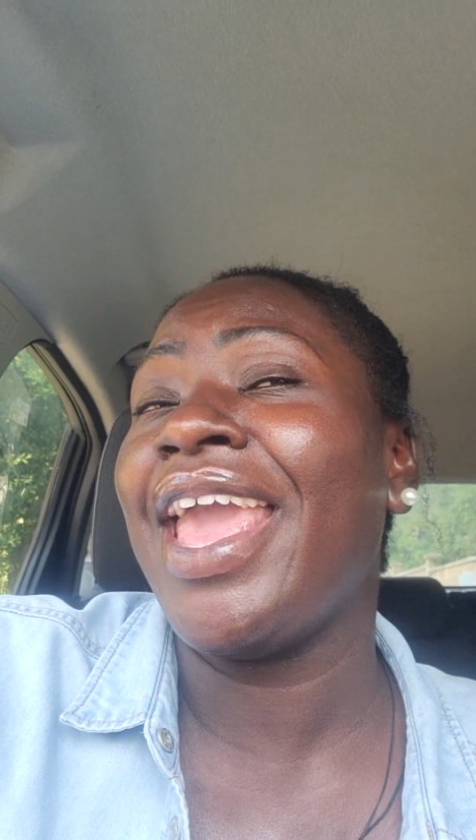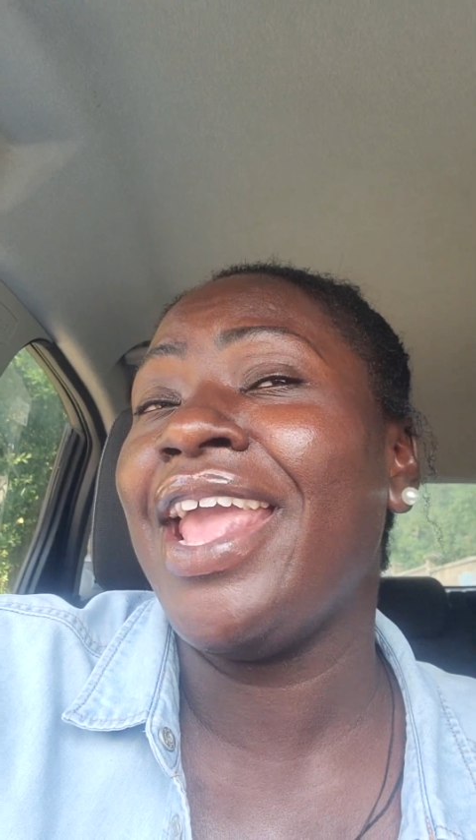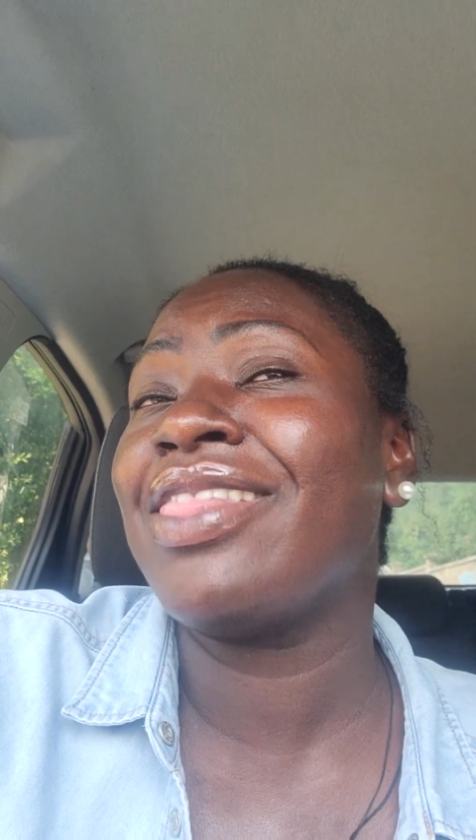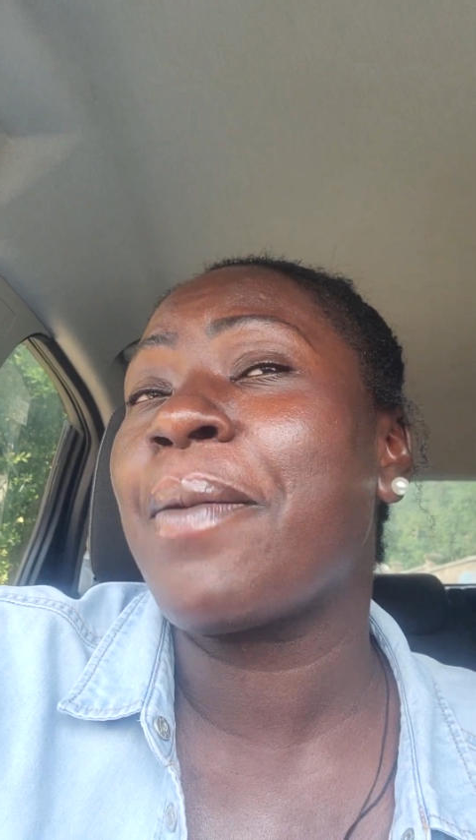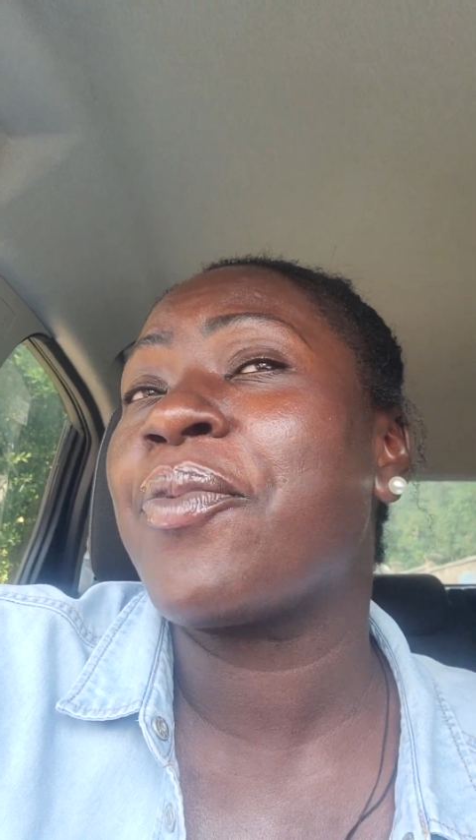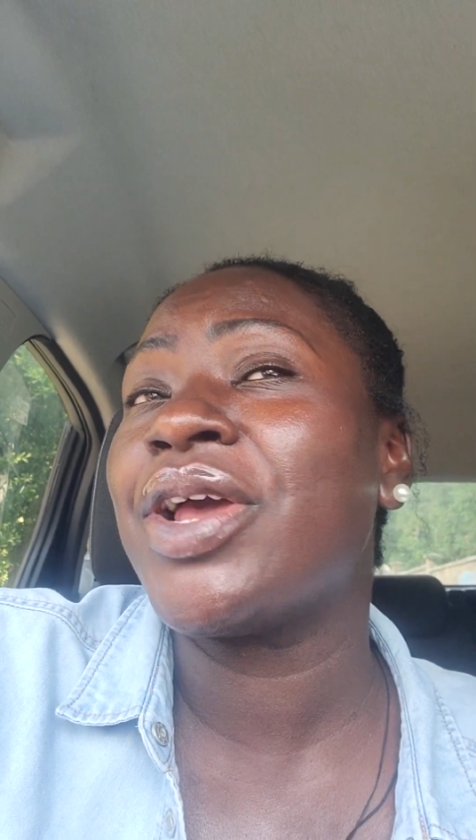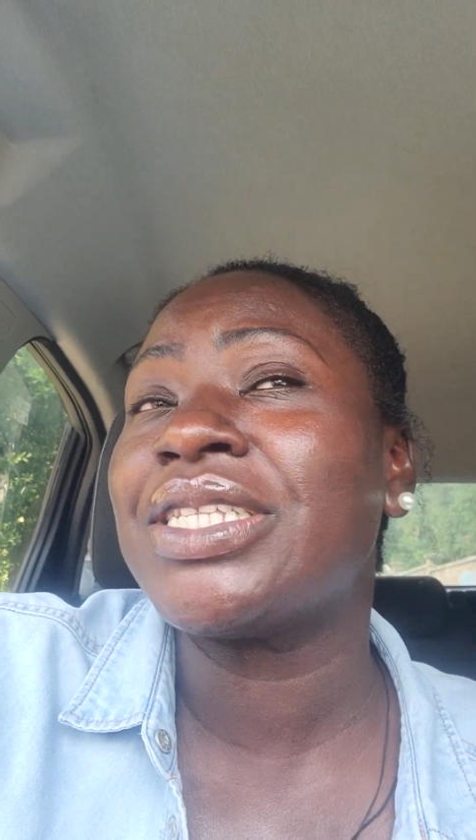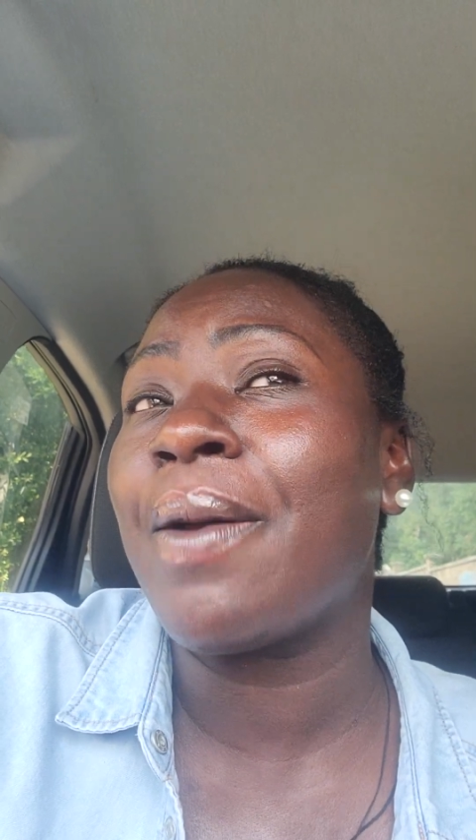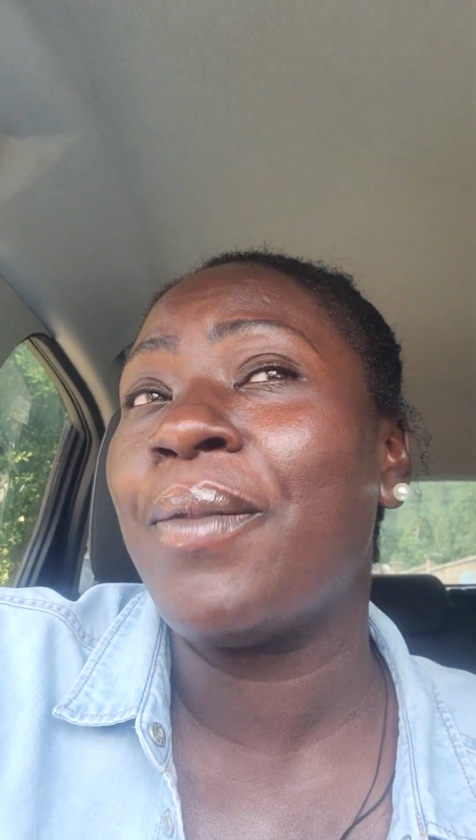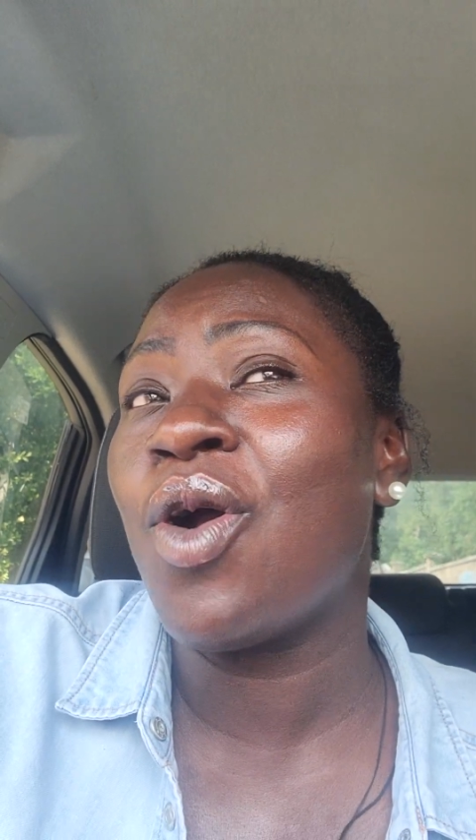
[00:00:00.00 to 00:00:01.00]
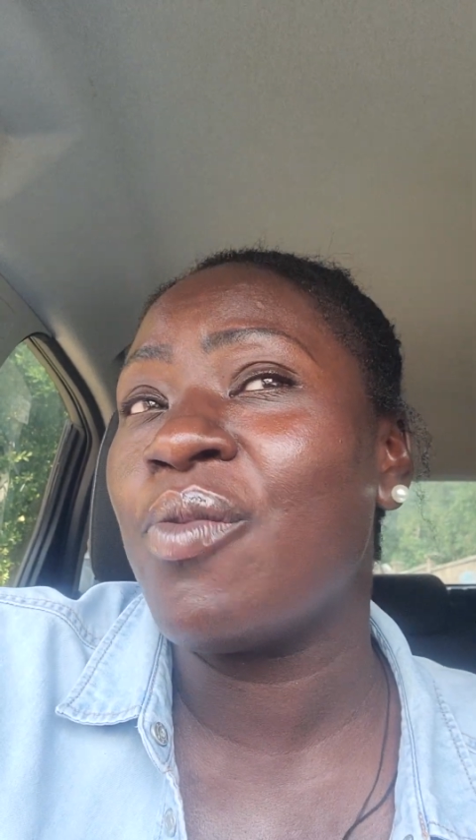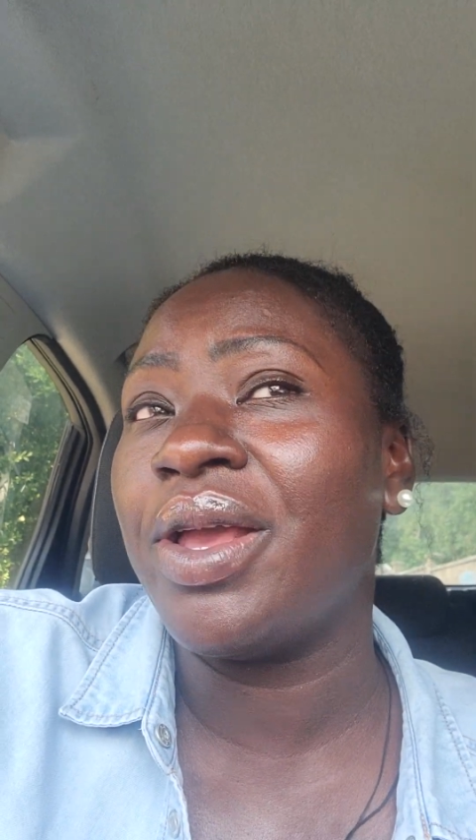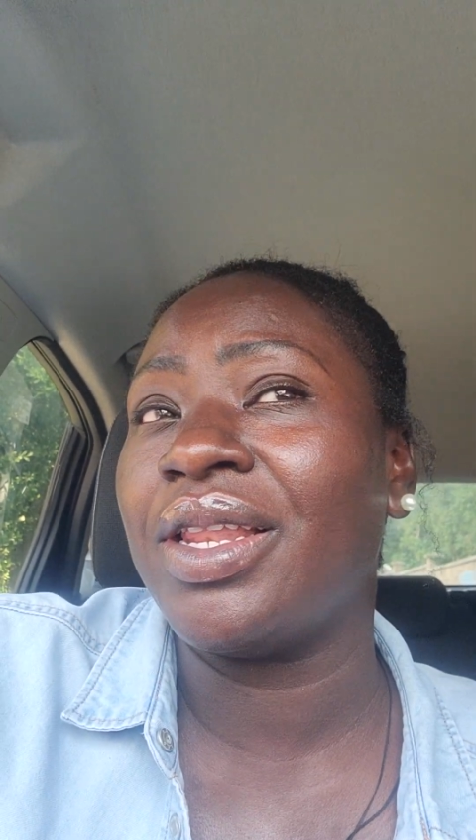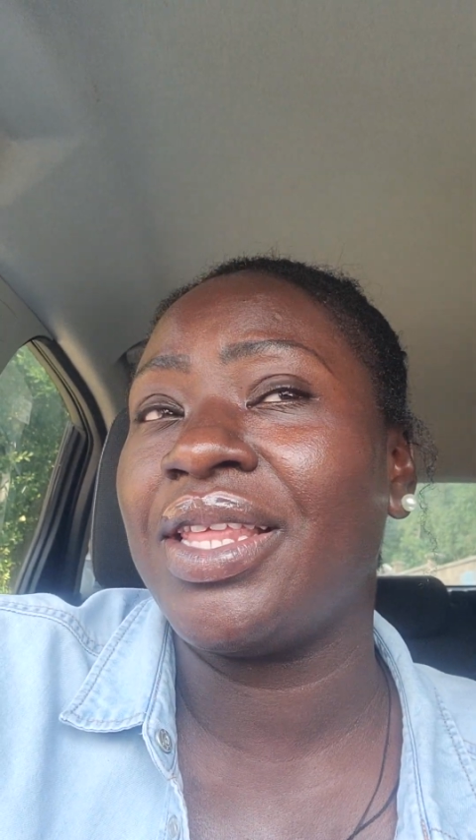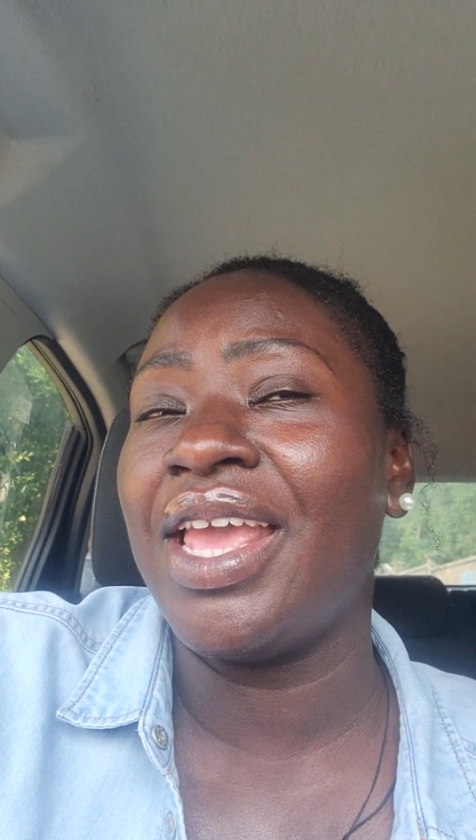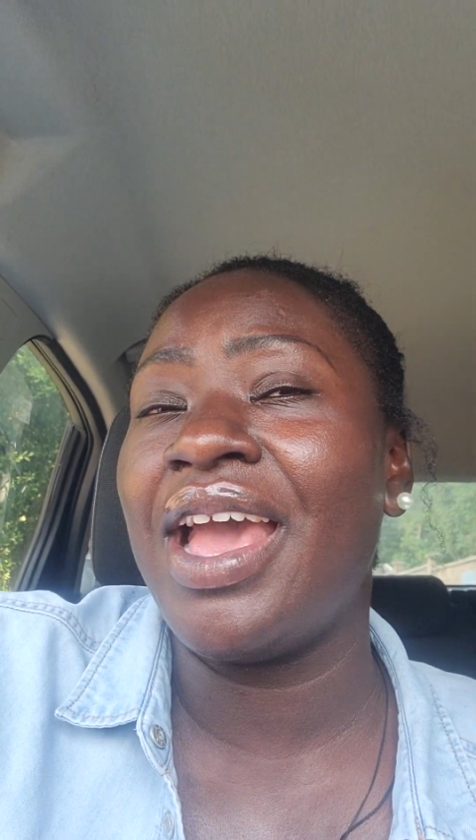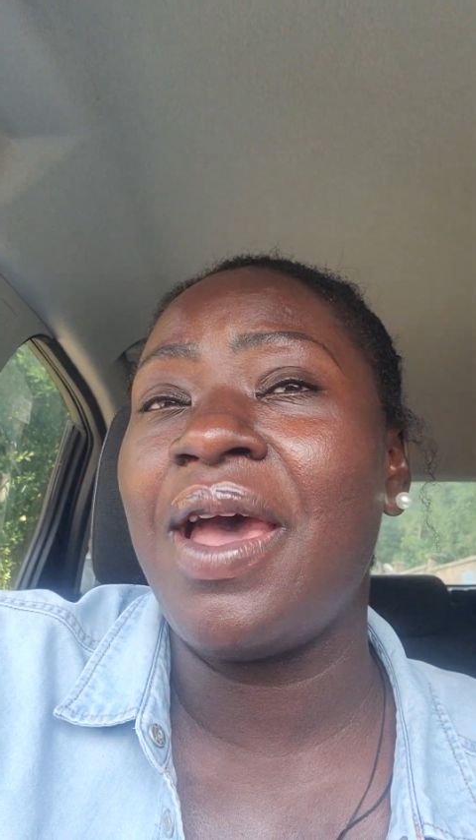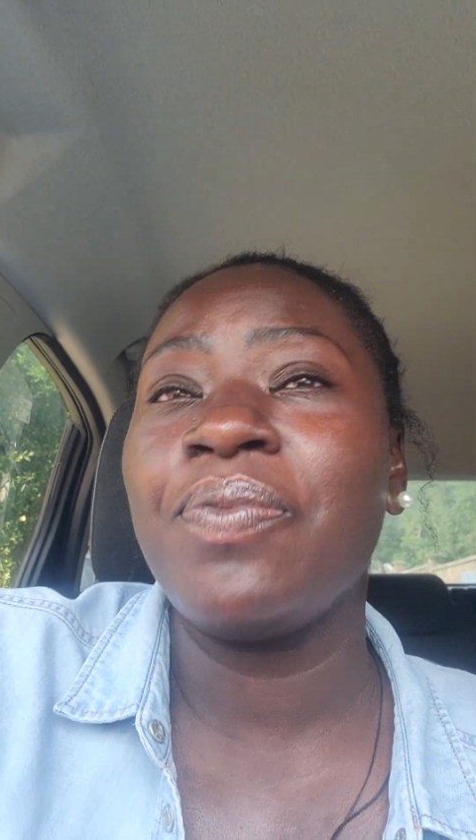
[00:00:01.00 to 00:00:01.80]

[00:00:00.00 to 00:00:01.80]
in the present moment. Yeah?